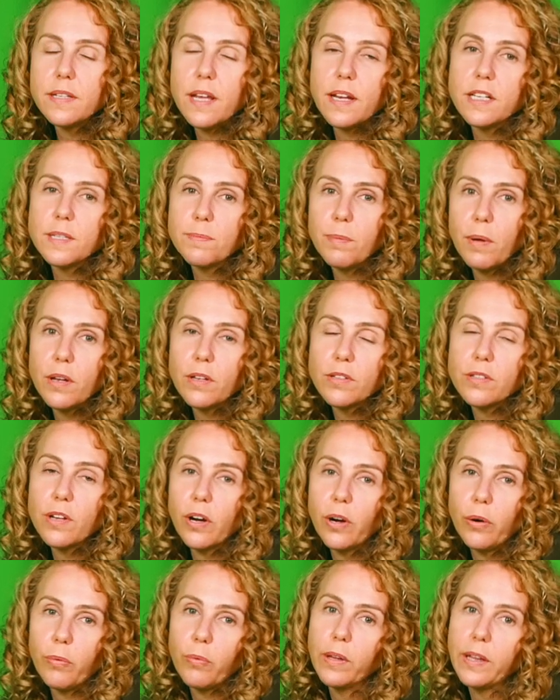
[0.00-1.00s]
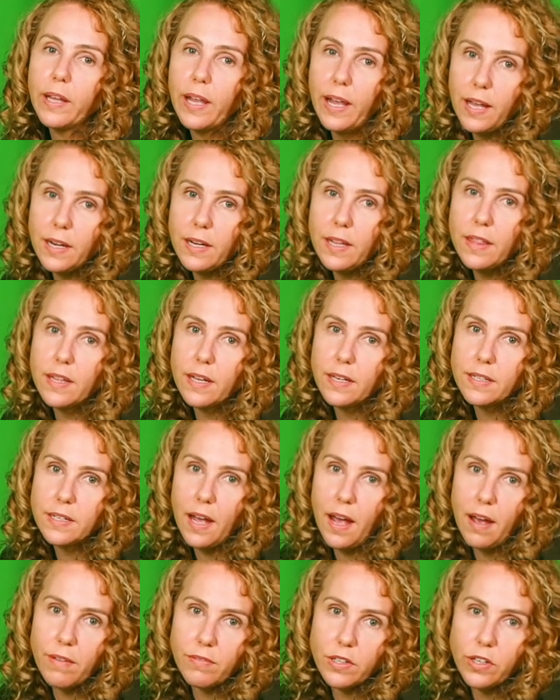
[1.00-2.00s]
tennis balls are a really handy thing to
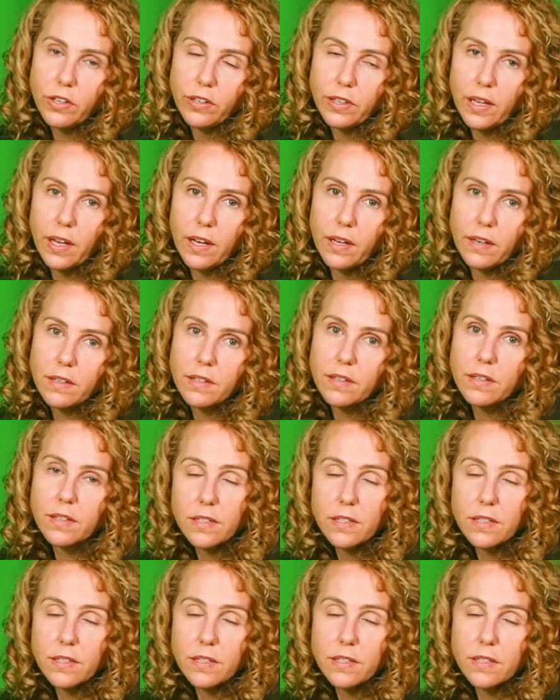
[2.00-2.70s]
have in your kit.